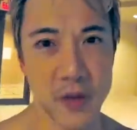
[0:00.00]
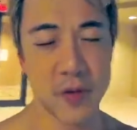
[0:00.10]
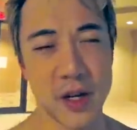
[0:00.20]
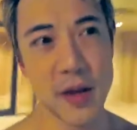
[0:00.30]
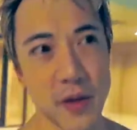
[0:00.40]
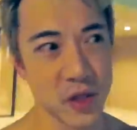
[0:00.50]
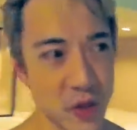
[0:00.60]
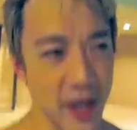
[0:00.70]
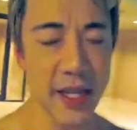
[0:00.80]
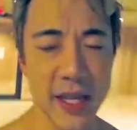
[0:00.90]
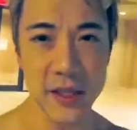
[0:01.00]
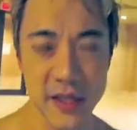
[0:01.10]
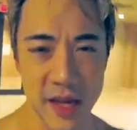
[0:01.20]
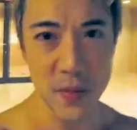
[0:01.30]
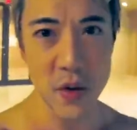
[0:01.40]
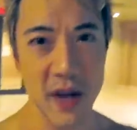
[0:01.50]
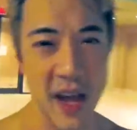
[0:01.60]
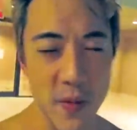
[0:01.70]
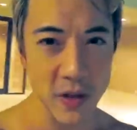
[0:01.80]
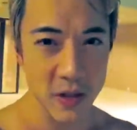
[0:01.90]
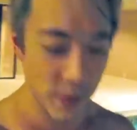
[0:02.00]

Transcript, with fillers: when I try to get into that mode, I want to